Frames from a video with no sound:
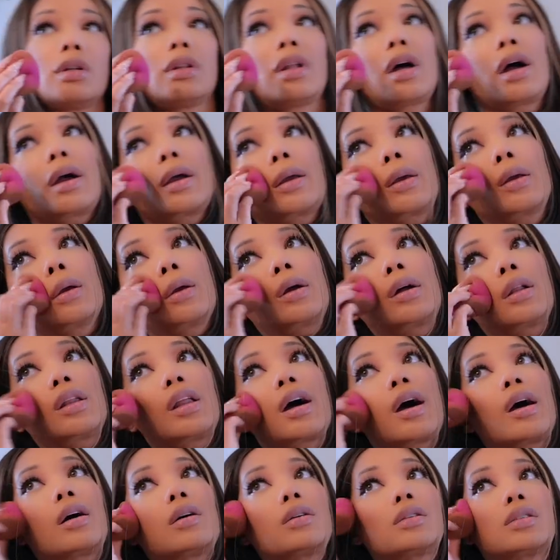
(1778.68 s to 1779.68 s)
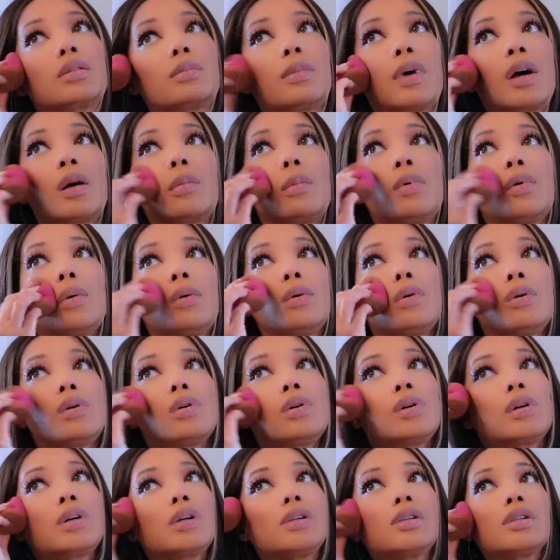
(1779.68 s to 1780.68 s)
like it clogs my
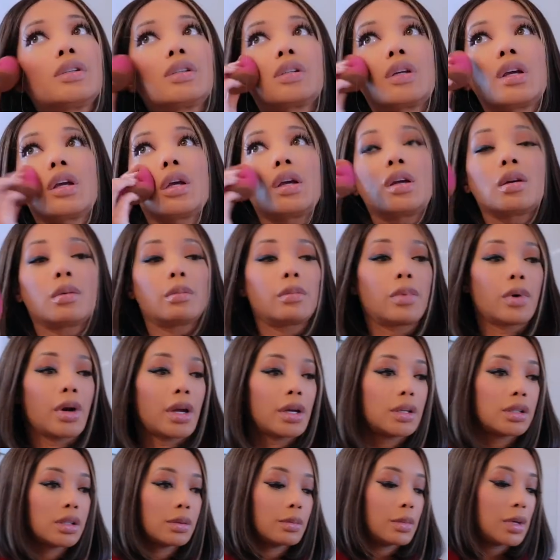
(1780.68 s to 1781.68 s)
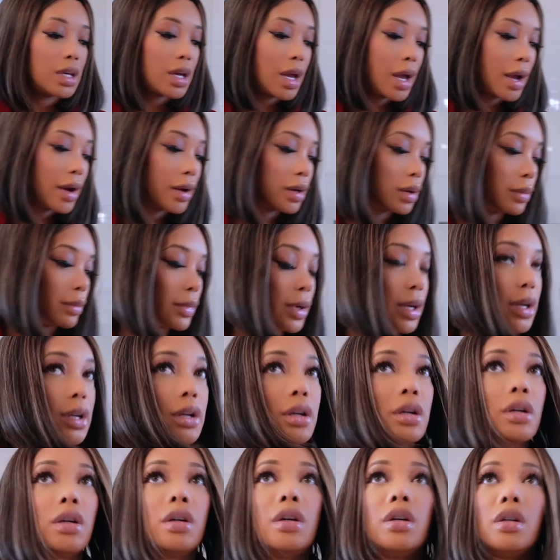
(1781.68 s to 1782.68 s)
pores and breaks me out in my
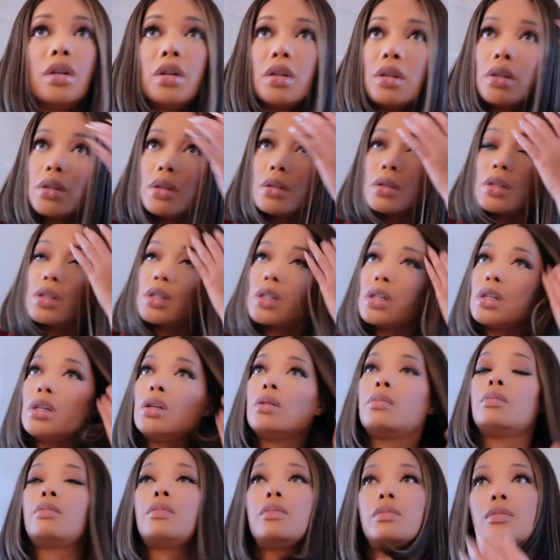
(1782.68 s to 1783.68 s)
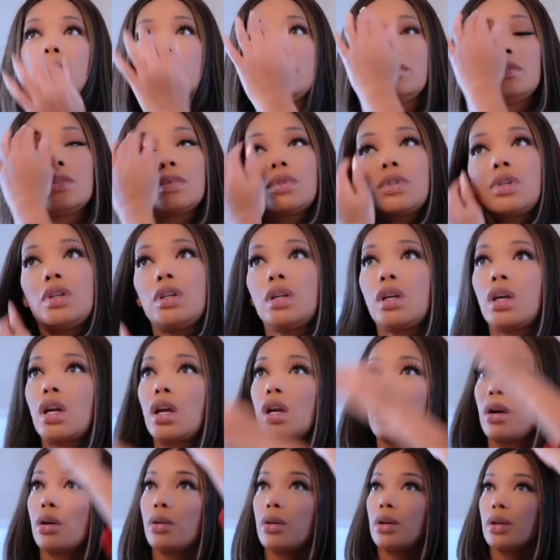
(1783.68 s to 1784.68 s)
cheek cheek
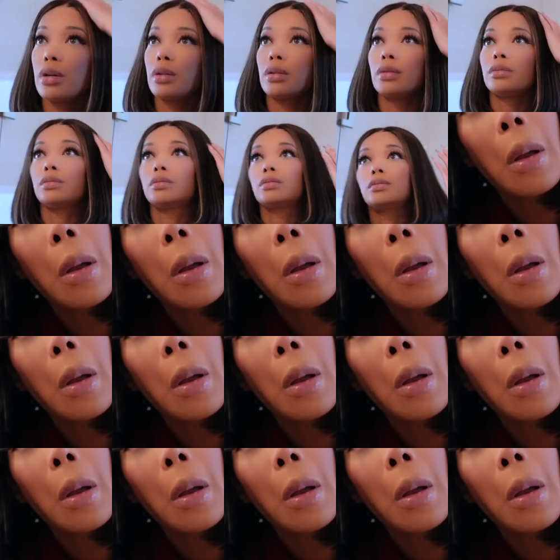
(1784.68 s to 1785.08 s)
area.